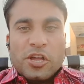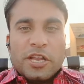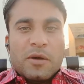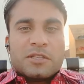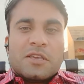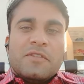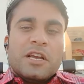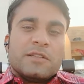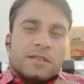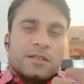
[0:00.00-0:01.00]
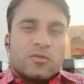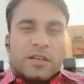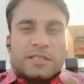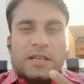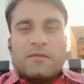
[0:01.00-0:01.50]
and I was giving answers to
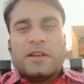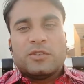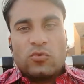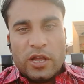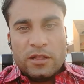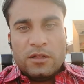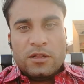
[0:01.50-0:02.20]
myself as well.